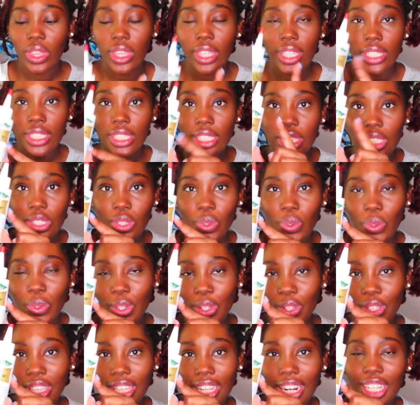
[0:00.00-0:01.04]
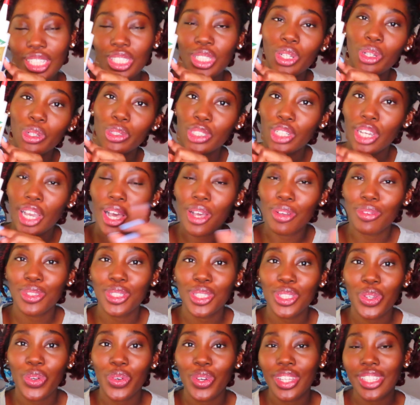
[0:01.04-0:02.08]
this is the oil that I told y'all I was
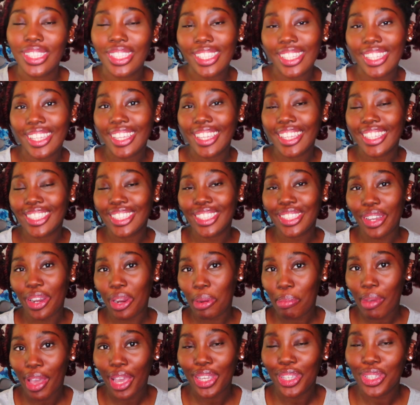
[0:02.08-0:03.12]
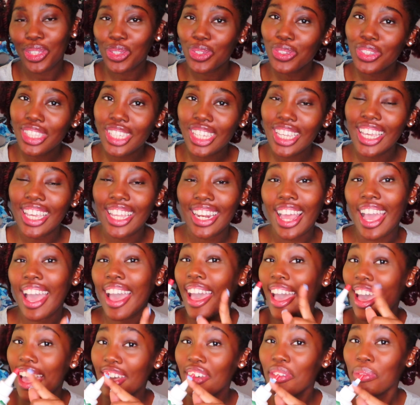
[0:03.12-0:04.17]
going to start back using, and I
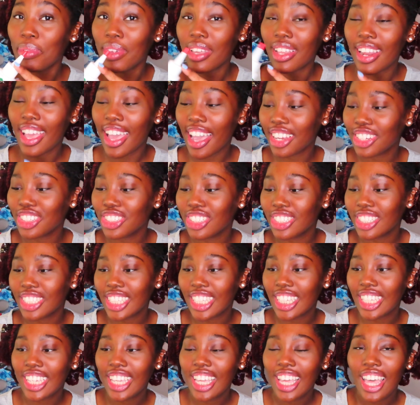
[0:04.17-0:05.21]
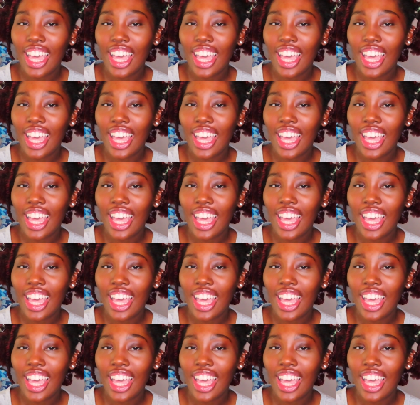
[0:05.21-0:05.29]
have been actually.